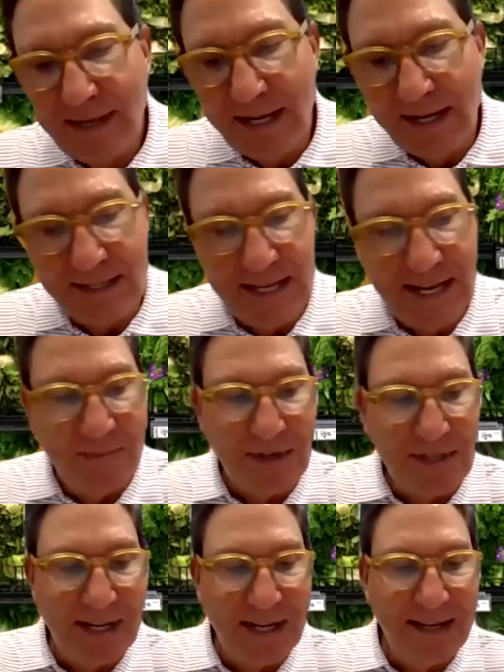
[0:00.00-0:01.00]
And his neighbor
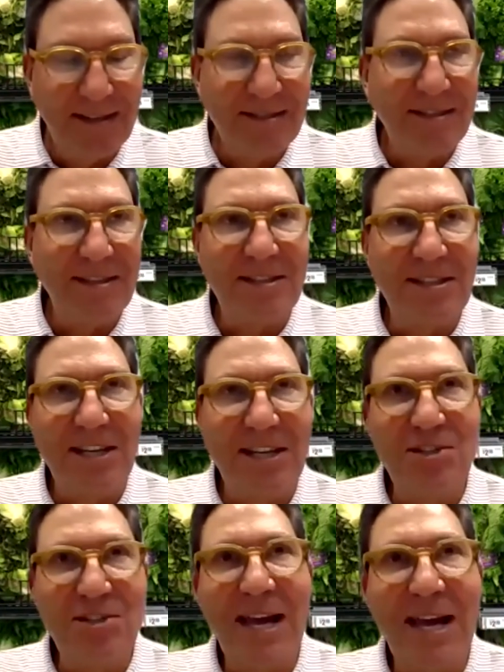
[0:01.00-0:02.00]
said, This is
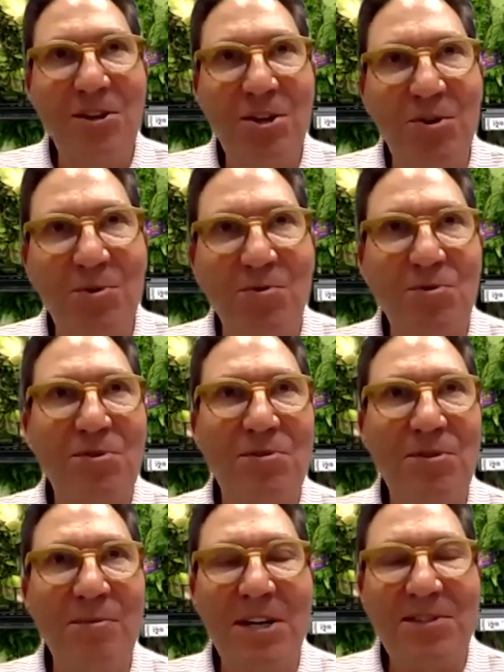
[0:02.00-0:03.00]
such bad news.
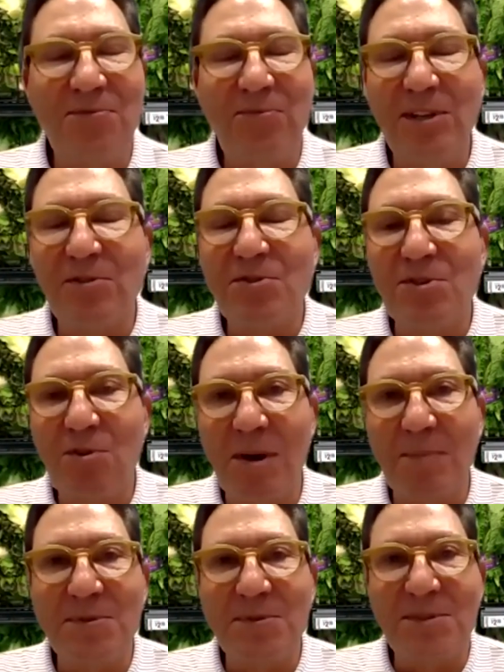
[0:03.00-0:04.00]
You must feel so
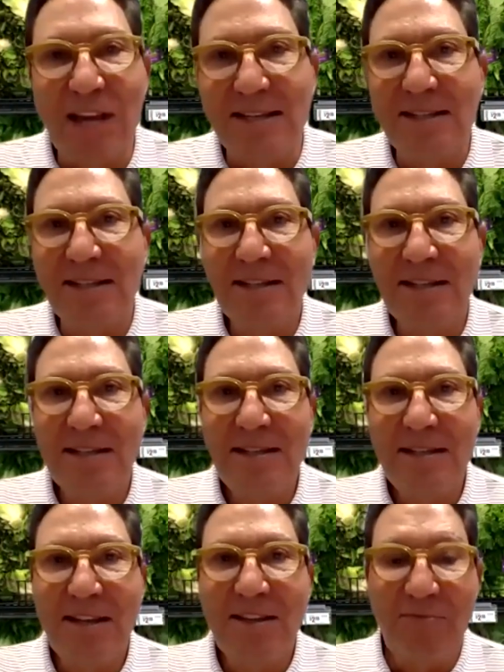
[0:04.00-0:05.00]
upset.
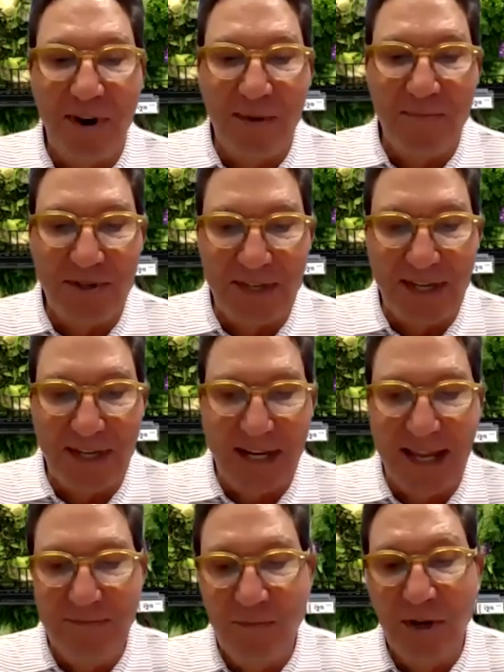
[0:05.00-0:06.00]
And the farmer
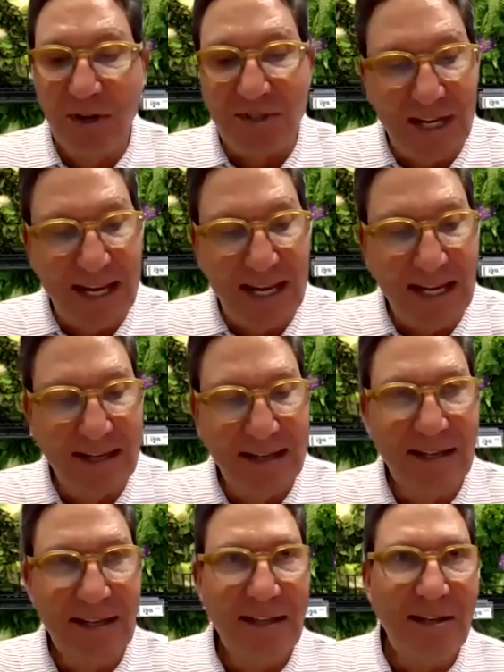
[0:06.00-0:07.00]
said, We'll see.
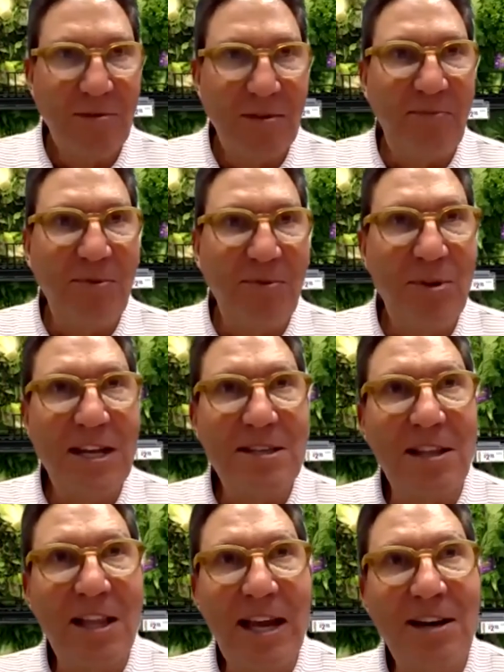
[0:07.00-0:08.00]
Well, a few
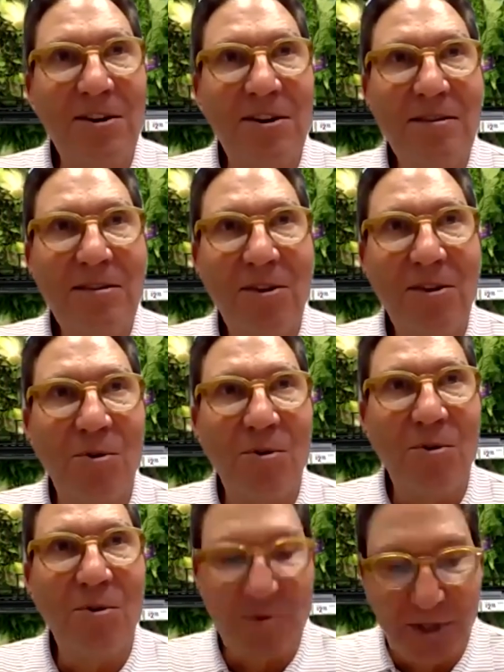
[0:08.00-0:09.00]
days later, the
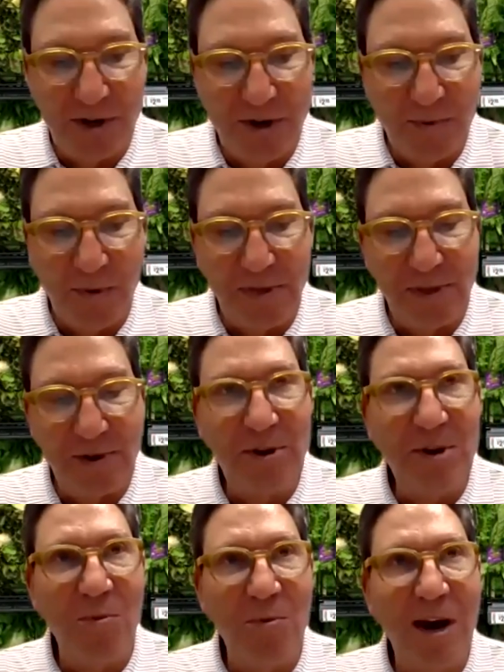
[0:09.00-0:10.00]
horse returned with
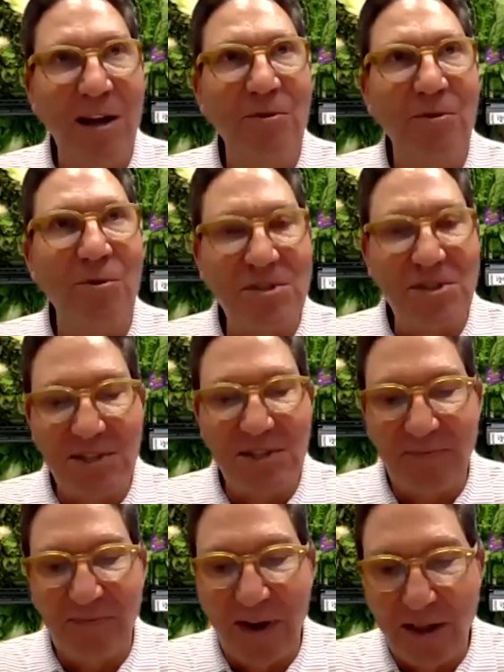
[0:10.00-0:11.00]
30 wild horses
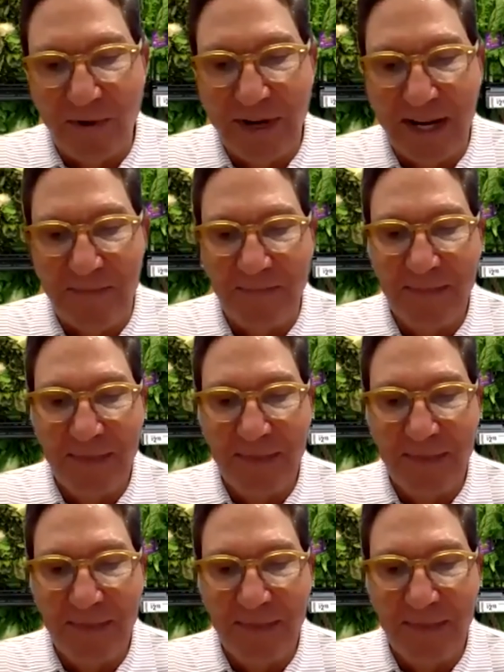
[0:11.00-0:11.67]
following him.